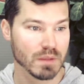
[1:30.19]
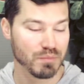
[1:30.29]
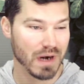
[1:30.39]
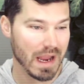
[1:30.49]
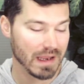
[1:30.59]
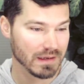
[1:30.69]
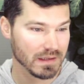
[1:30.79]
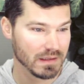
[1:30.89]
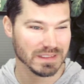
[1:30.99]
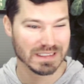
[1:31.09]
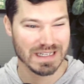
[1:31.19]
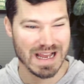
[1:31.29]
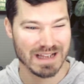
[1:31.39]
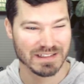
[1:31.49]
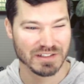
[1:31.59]
Brand is
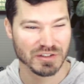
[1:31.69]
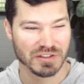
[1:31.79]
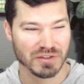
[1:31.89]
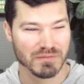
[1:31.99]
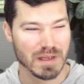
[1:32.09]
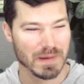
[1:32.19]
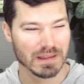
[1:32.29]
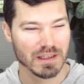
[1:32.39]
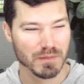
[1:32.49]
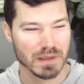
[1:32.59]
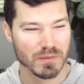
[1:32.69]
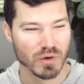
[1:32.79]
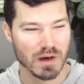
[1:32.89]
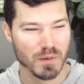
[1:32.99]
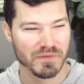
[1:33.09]
not suit maybe a little bit
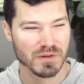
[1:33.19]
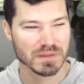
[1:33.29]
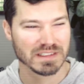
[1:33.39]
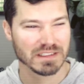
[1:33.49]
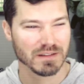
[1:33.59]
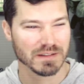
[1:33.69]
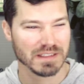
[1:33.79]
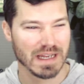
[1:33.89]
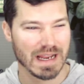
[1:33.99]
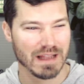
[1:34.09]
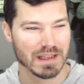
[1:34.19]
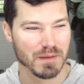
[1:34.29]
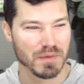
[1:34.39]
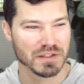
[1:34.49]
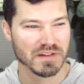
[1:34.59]
more helpful, but still see I got like
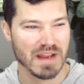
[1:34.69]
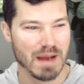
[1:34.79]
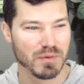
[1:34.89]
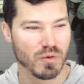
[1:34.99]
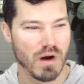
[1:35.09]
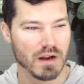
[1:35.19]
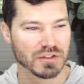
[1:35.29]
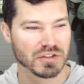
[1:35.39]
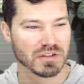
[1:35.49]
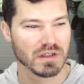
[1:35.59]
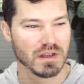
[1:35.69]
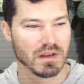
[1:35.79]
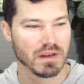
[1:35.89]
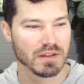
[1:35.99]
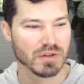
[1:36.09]
a bunch of Apple Watch.
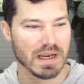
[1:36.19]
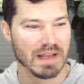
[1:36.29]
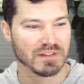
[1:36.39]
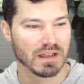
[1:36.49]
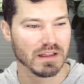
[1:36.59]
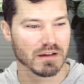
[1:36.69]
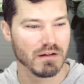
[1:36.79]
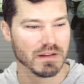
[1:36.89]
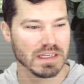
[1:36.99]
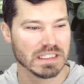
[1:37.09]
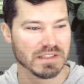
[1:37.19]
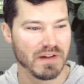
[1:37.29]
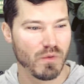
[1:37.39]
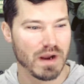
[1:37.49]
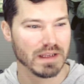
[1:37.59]
So I'd have to click all these if
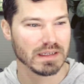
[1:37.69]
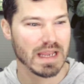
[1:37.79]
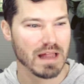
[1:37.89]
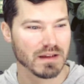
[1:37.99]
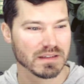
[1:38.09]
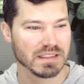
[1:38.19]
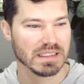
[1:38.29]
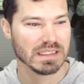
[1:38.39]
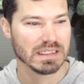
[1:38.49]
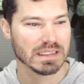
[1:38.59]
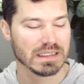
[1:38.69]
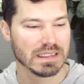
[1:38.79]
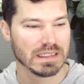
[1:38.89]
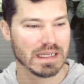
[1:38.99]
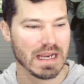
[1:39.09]
I wanted Galaxy,
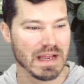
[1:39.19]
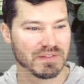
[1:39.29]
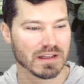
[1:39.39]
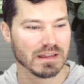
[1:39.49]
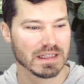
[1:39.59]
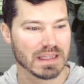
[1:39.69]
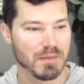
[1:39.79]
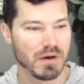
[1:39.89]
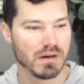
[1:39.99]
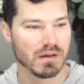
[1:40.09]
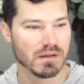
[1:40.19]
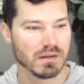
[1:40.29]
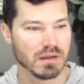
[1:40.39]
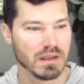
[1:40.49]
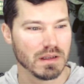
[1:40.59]
I'd have to click them
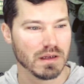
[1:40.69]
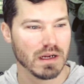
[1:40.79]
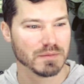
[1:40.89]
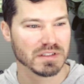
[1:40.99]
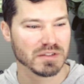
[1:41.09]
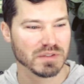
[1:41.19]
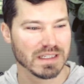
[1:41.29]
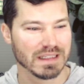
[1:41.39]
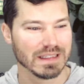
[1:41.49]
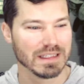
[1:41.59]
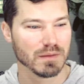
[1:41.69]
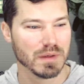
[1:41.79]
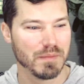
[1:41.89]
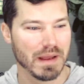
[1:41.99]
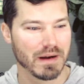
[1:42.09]
all. Um, so this one's a little
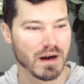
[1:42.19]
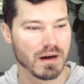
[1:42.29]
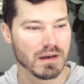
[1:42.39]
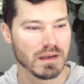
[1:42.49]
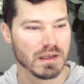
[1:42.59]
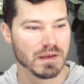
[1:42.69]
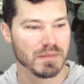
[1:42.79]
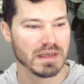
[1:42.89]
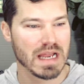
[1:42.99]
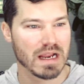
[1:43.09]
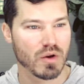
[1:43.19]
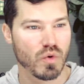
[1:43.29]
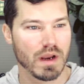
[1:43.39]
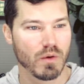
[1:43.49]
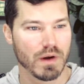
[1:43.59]
bit better, but not
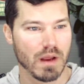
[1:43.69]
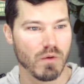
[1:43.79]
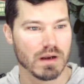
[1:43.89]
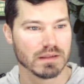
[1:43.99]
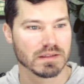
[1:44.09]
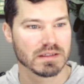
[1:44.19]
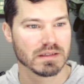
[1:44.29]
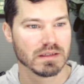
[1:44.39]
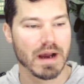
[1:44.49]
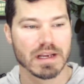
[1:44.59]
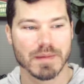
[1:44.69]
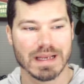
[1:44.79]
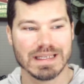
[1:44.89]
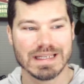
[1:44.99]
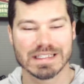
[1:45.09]
quite what I want. Item
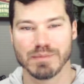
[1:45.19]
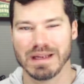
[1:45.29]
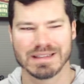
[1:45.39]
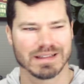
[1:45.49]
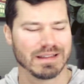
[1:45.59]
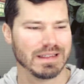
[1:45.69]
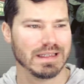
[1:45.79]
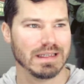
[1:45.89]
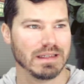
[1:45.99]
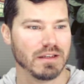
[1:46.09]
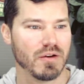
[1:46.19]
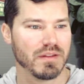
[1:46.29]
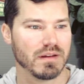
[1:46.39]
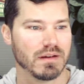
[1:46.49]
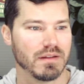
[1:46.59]
ID is basically, you know,
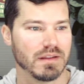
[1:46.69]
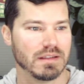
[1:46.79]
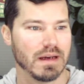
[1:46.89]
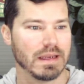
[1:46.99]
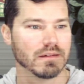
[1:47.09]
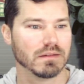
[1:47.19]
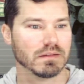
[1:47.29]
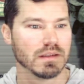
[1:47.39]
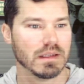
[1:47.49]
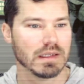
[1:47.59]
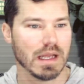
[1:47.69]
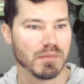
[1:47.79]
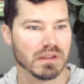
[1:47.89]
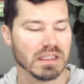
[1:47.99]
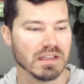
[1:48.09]
the, the title, I
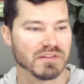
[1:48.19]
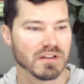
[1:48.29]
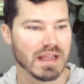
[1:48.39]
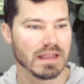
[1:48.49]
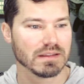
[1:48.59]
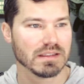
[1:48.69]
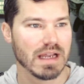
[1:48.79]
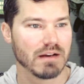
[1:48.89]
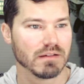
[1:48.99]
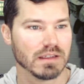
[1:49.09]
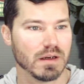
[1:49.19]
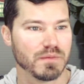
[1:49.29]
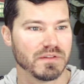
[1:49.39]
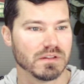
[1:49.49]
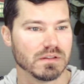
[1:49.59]
believe. So that's not really
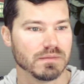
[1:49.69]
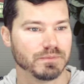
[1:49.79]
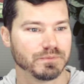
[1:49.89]
helpful.